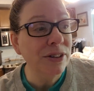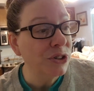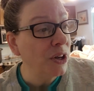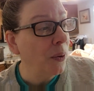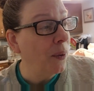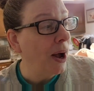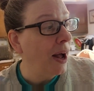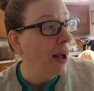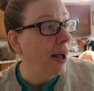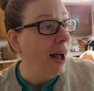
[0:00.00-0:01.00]
So
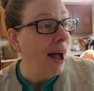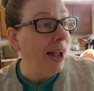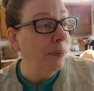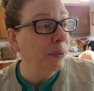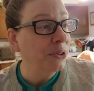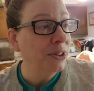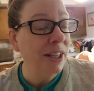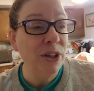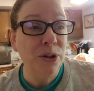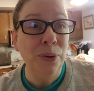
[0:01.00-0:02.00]
uh, I will
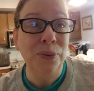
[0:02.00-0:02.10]
see you